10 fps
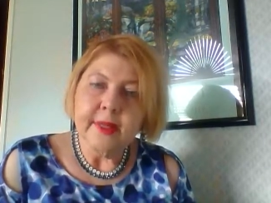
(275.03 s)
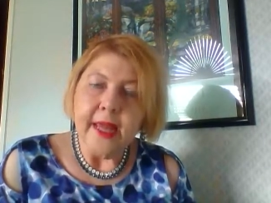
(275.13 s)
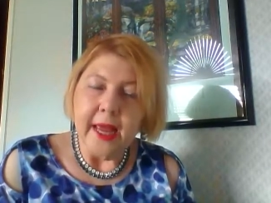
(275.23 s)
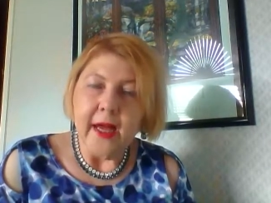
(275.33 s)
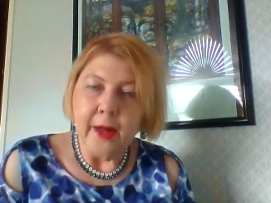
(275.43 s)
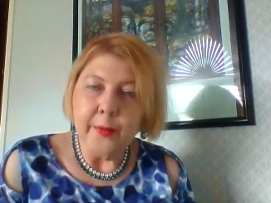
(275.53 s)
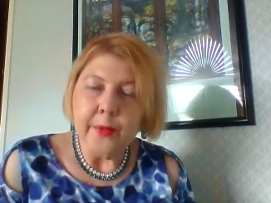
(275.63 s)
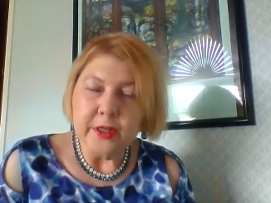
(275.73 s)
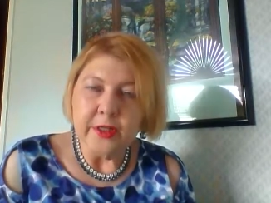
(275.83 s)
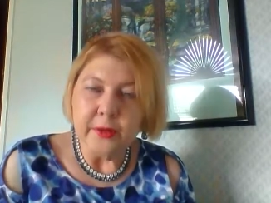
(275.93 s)
Yeah, I
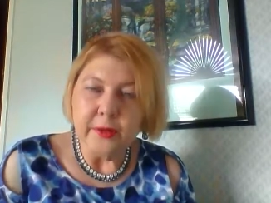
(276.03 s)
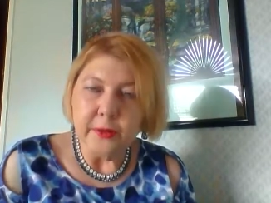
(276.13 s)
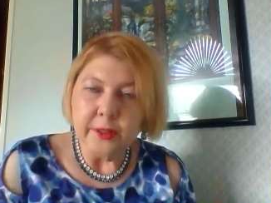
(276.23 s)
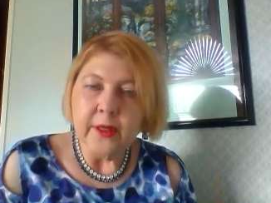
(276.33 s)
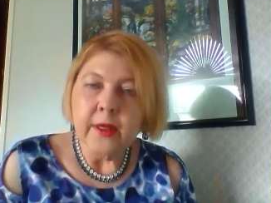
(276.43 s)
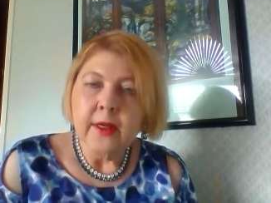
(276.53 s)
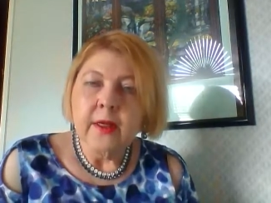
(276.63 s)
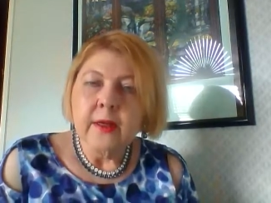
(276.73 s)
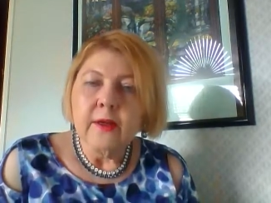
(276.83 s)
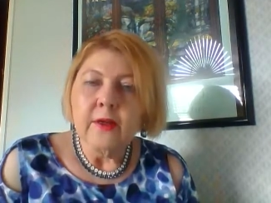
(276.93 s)
want to see you do it.
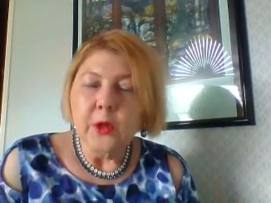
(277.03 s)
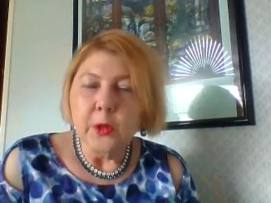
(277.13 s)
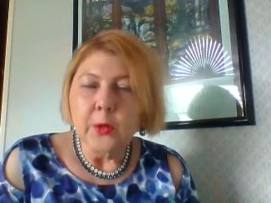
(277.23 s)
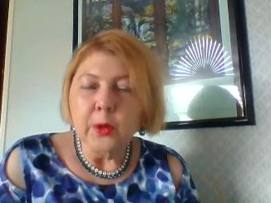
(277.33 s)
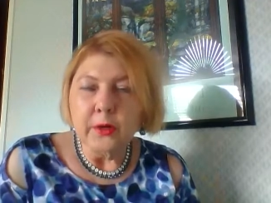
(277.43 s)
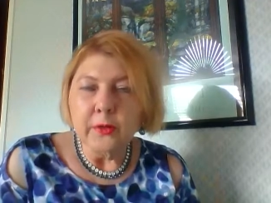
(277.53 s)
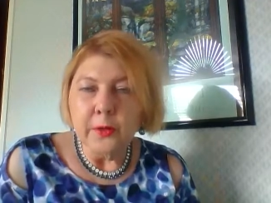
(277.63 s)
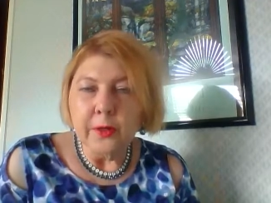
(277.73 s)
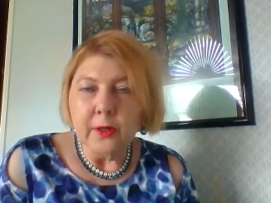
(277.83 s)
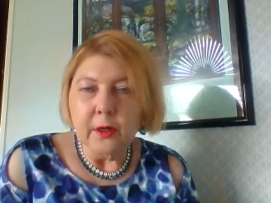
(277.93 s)
You are
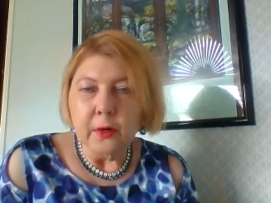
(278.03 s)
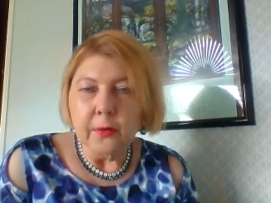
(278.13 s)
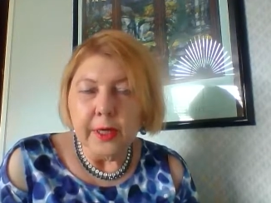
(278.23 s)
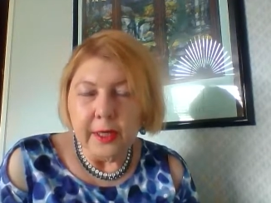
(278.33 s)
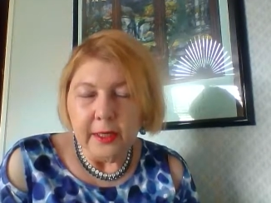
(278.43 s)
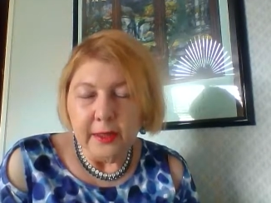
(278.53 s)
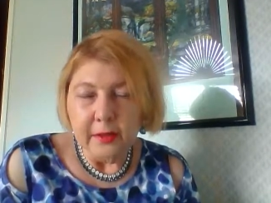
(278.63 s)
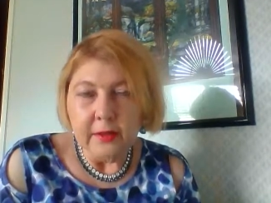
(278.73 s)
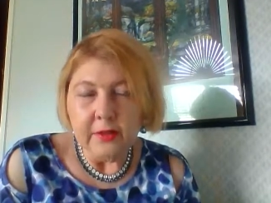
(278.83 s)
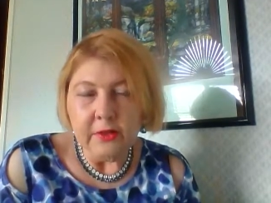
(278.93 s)
doing it already,
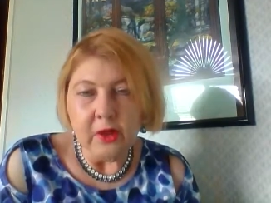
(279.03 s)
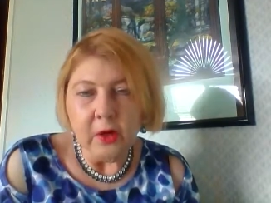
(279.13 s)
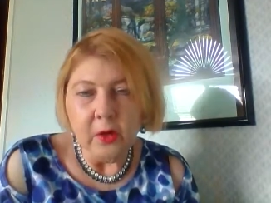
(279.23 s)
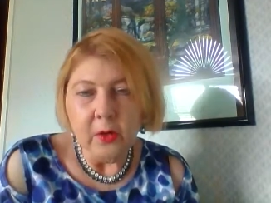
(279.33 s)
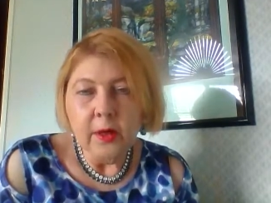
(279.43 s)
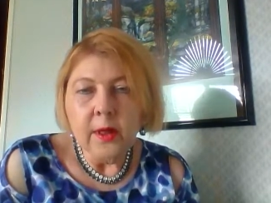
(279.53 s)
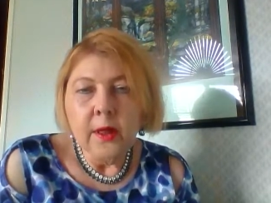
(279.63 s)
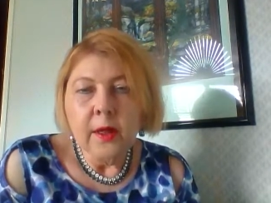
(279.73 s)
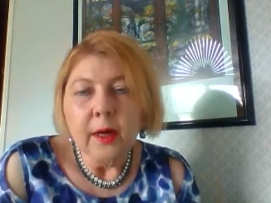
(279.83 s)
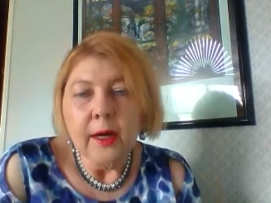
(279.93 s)
so
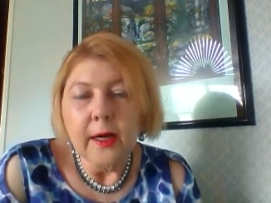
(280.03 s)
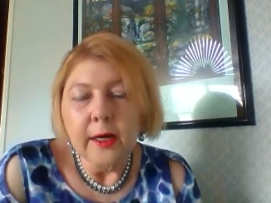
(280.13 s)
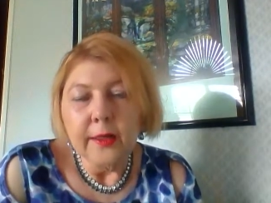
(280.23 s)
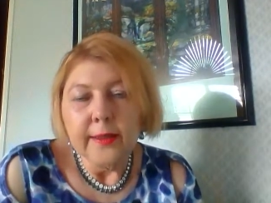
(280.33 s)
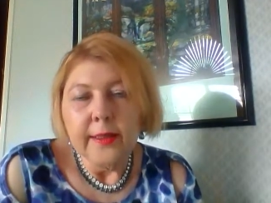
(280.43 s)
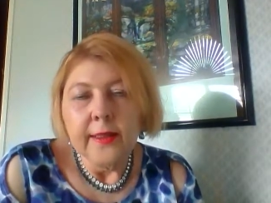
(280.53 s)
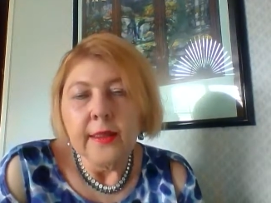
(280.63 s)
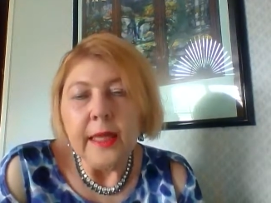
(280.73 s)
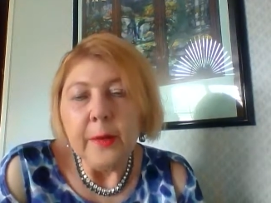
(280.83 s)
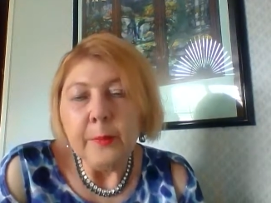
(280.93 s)
uh,
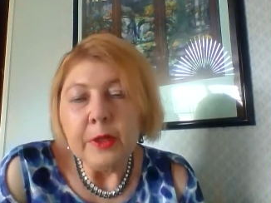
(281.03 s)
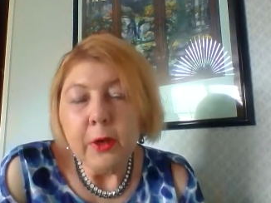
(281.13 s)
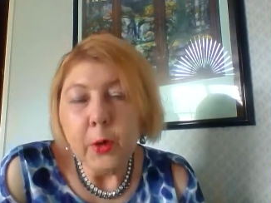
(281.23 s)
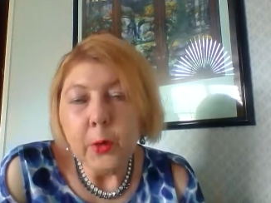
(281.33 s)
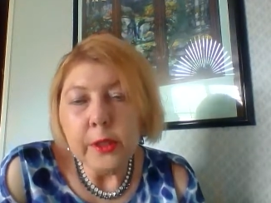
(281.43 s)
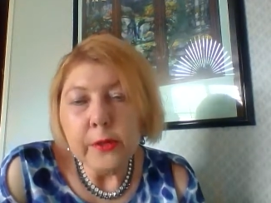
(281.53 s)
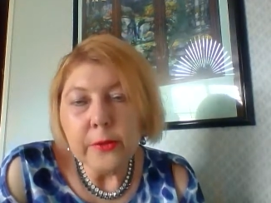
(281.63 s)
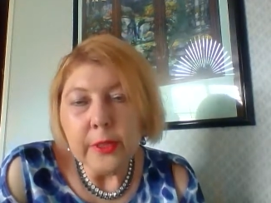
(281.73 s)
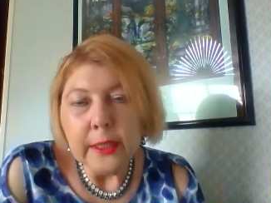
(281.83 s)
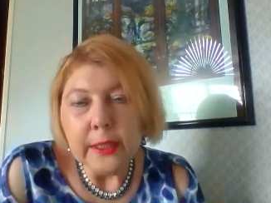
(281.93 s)
let me know what
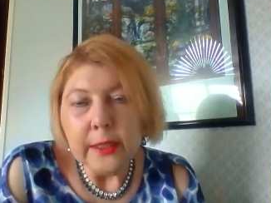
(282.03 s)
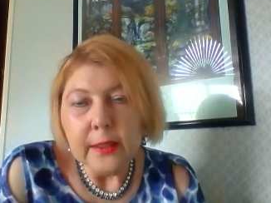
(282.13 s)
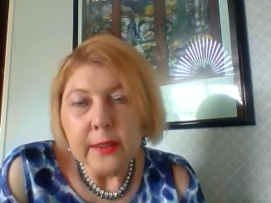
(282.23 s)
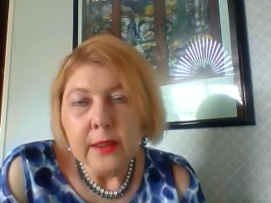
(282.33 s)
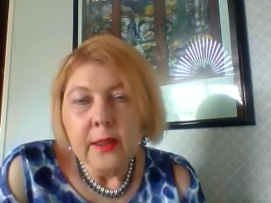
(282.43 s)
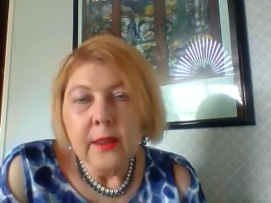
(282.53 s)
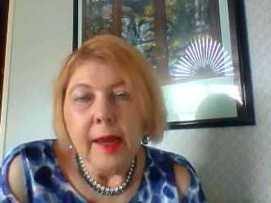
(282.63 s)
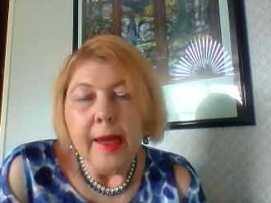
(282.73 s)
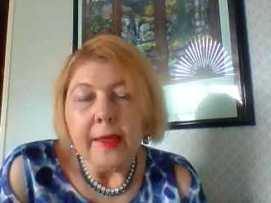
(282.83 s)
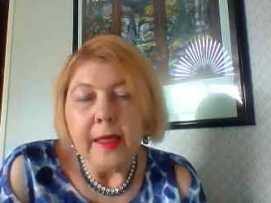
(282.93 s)
you need.
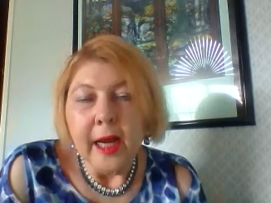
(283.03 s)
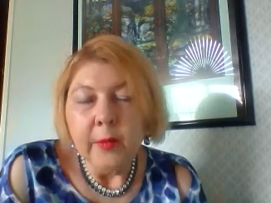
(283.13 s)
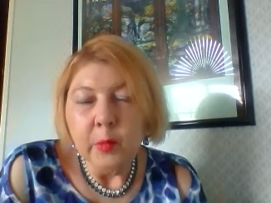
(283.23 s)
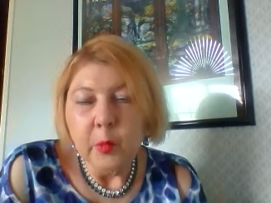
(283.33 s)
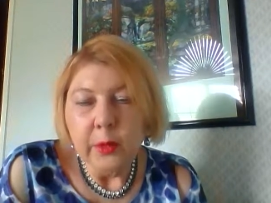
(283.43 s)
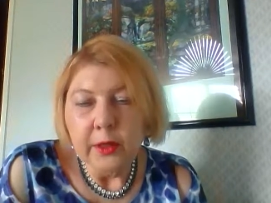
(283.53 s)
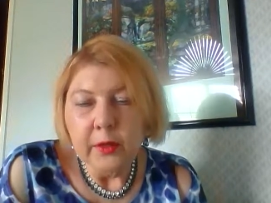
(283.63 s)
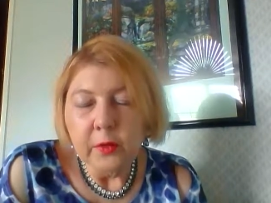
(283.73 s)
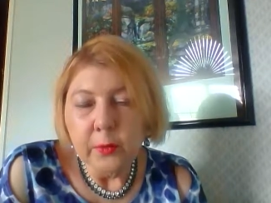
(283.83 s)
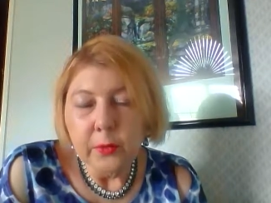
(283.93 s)
And I'm
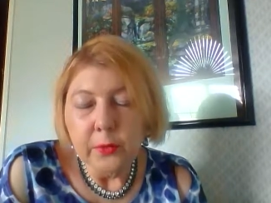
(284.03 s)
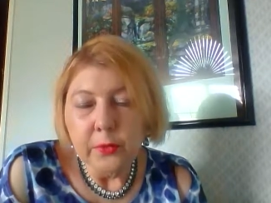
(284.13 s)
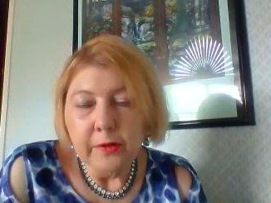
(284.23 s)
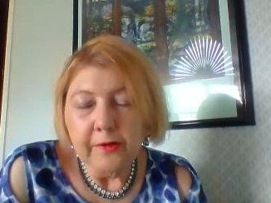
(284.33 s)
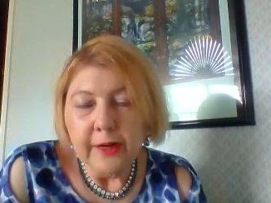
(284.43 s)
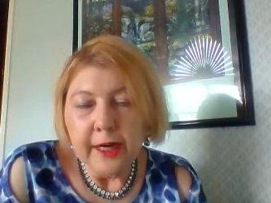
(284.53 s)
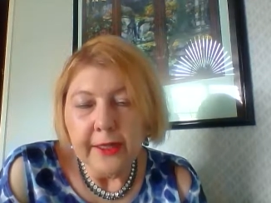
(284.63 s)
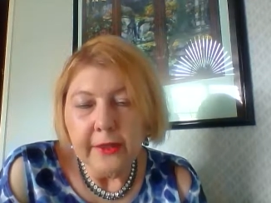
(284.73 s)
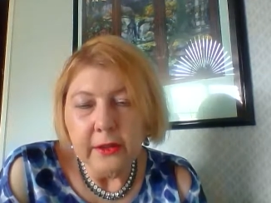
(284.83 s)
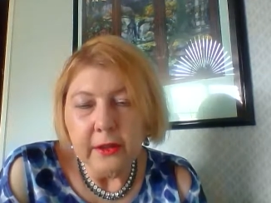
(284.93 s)
going through the
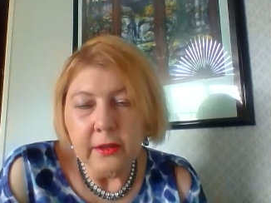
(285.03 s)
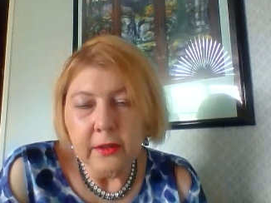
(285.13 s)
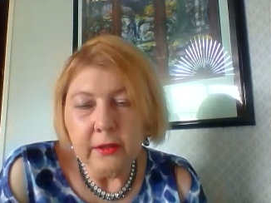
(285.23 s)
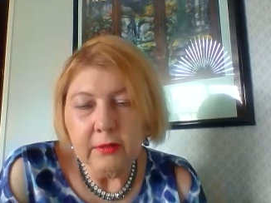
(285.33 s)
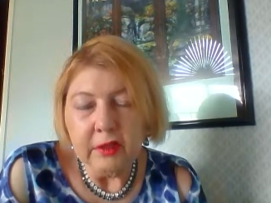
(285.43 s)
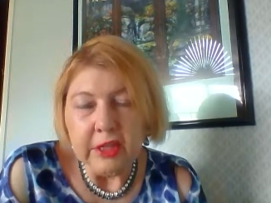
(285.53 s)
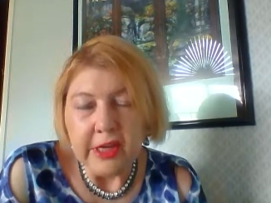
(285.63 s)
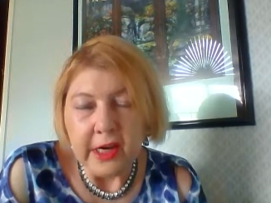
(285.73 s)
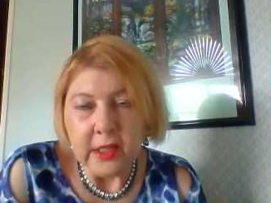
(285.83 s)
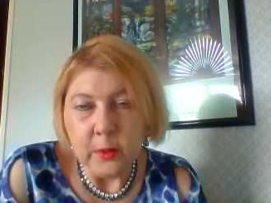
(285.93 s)
final
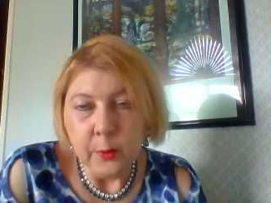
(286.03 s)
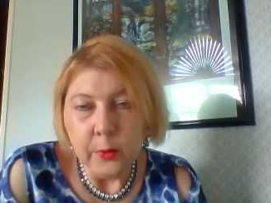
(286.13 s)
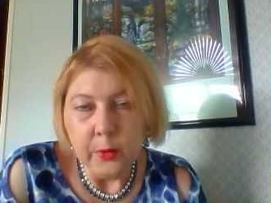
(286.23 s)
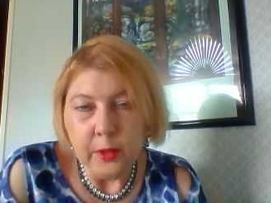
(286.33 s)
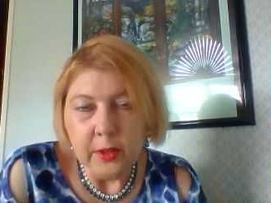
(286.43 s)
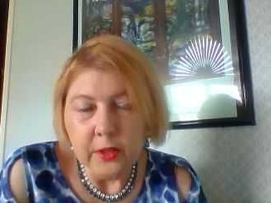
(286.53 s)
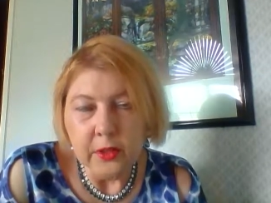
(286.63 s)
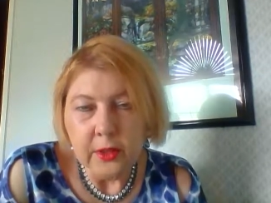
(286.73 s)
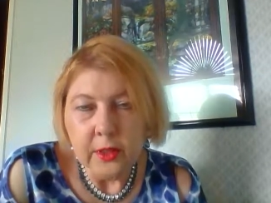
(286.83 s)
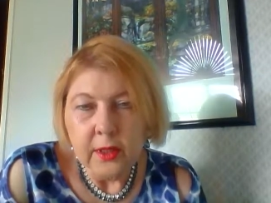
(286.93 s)
discussion
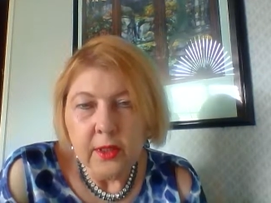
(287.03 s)
boards